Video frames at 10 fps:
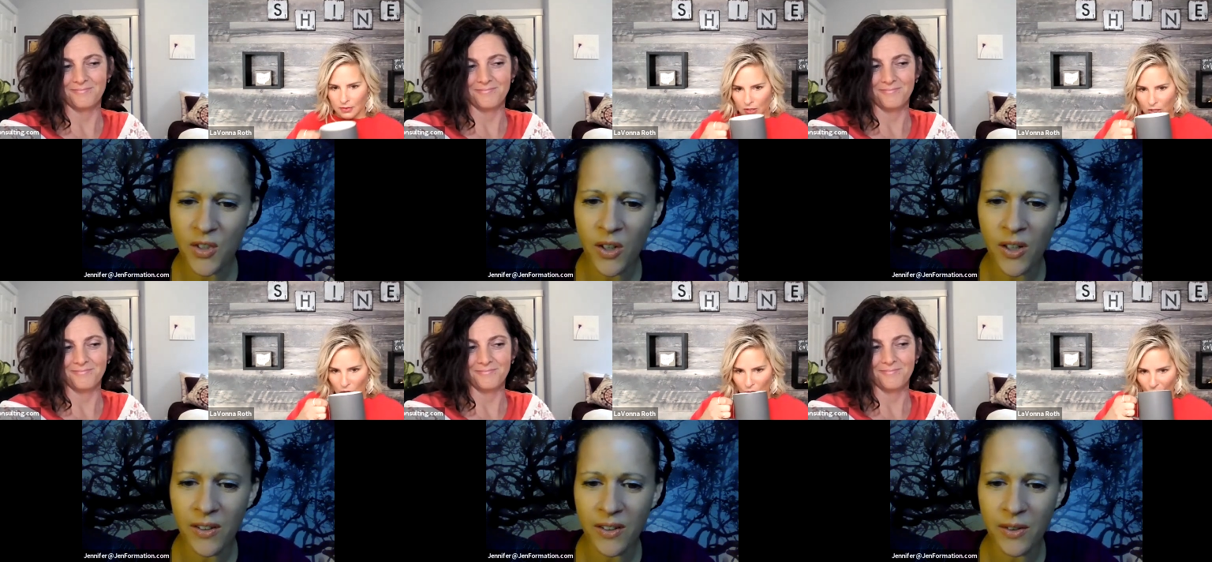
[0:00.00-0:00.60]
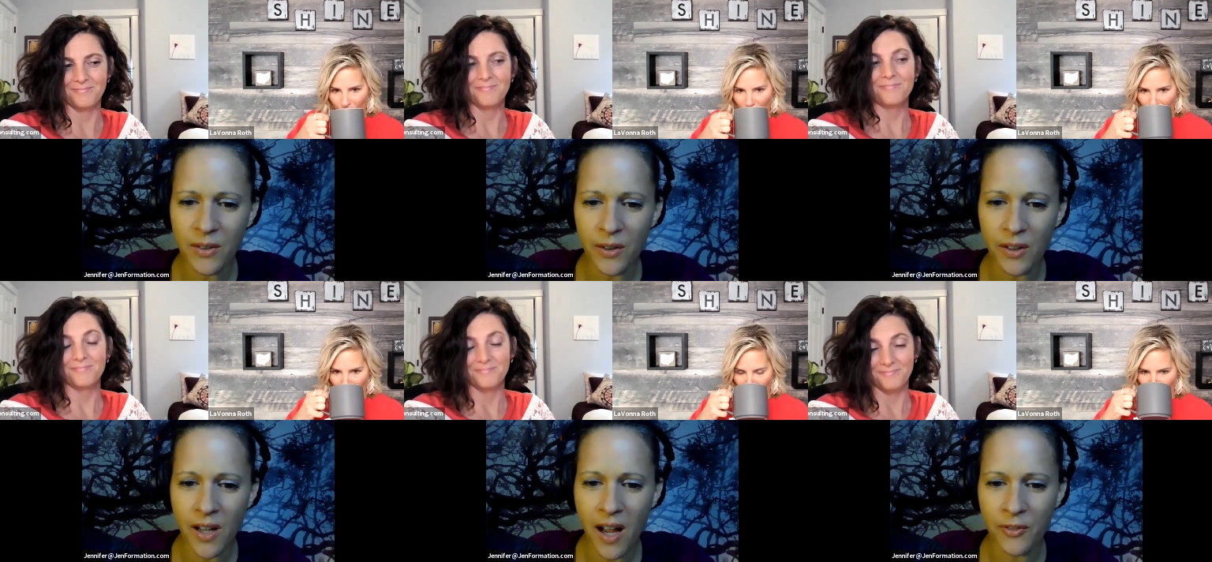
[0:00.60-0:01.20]
Speaker 1: start
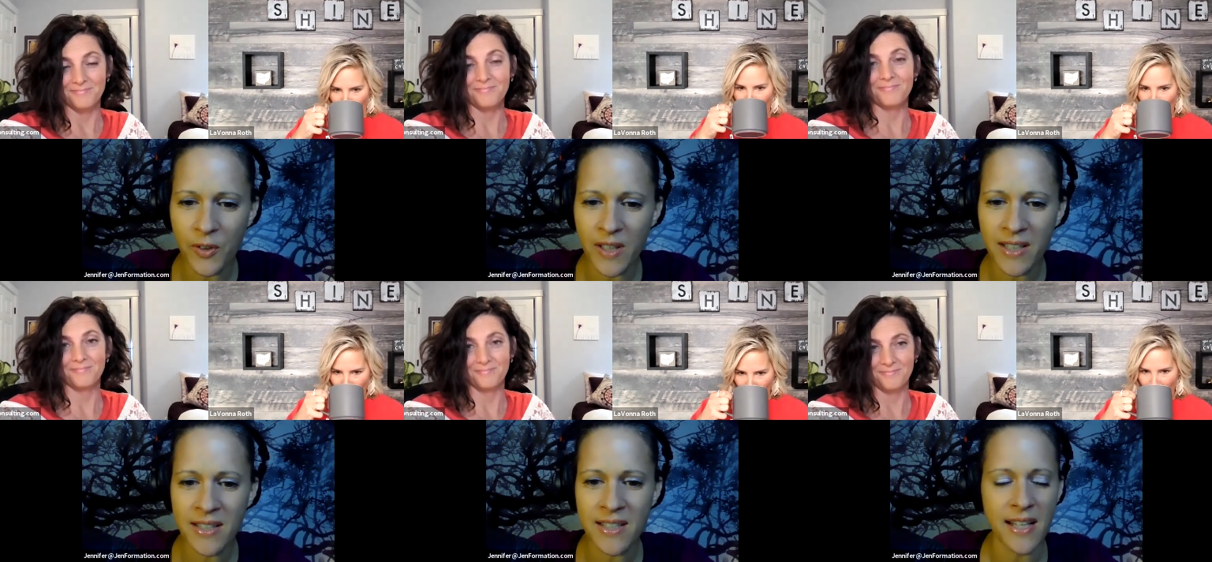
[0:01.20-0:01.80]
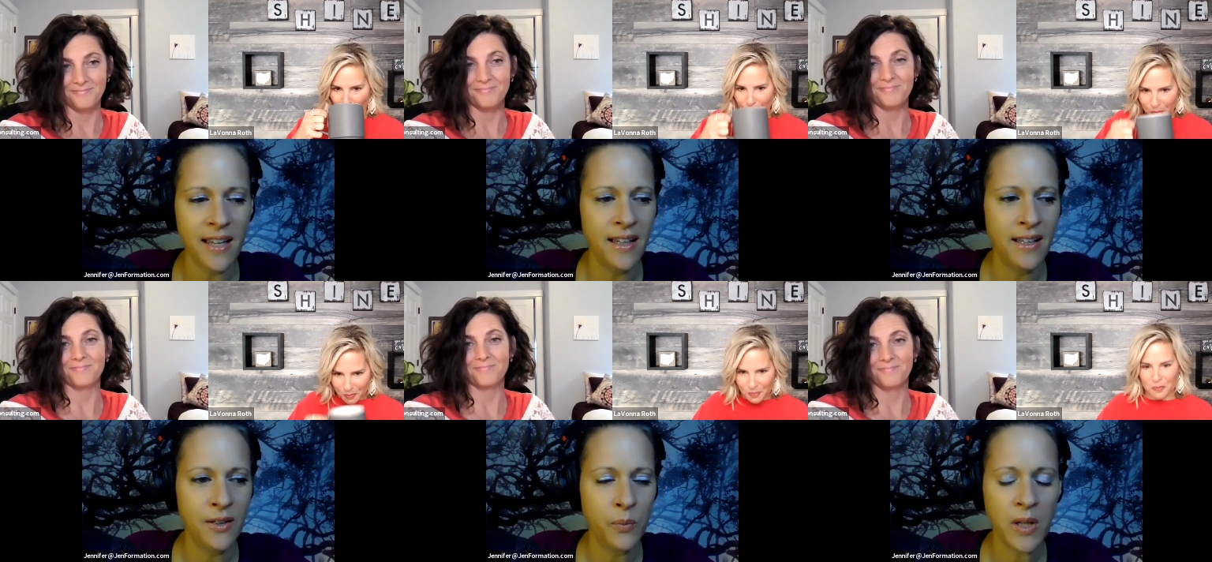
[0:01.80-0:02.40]
conference
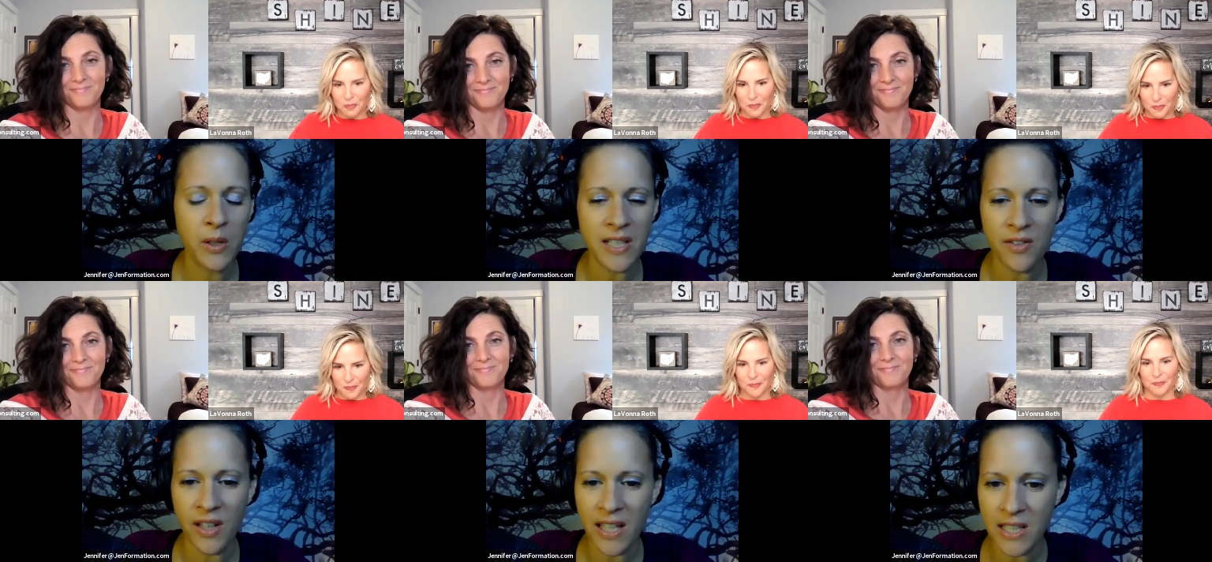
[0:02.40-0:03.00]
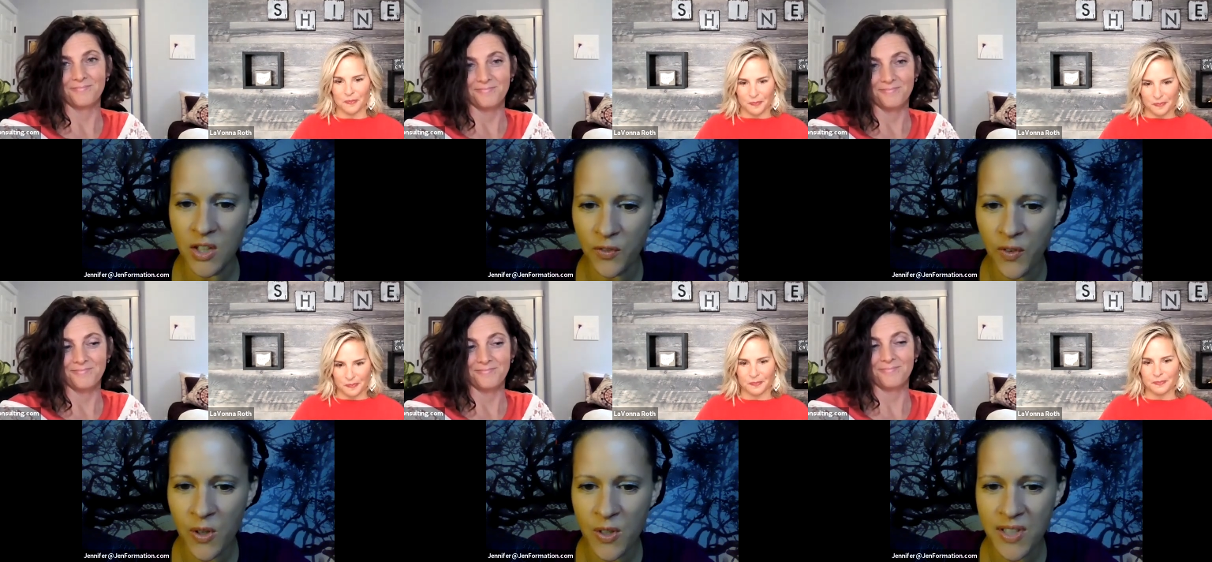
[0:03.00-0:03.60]
and we did the kids
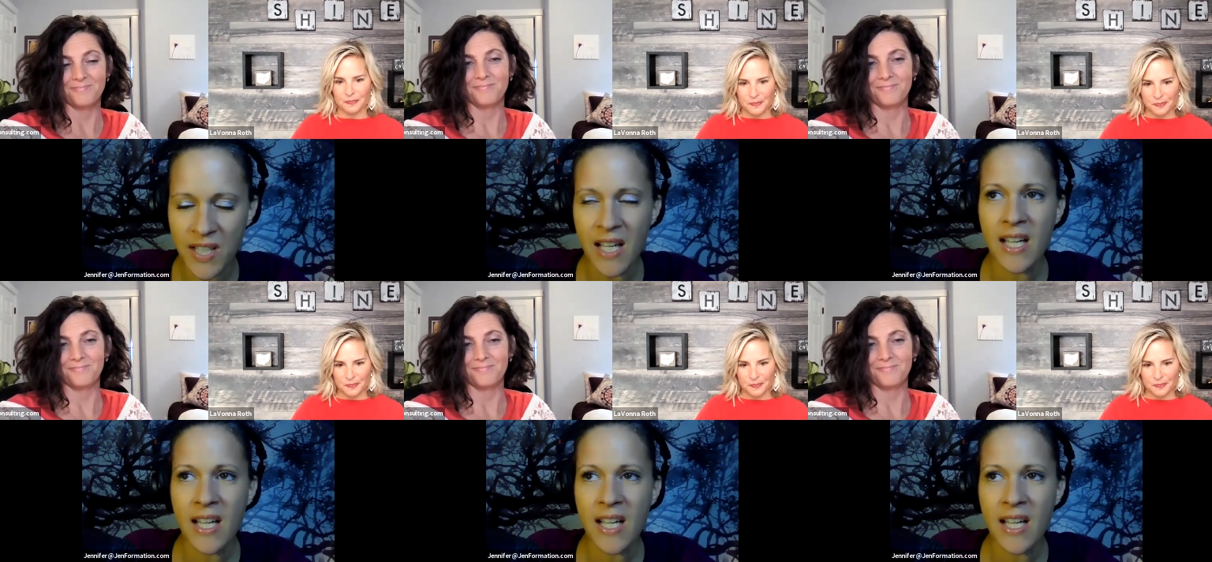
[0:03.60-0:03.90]
first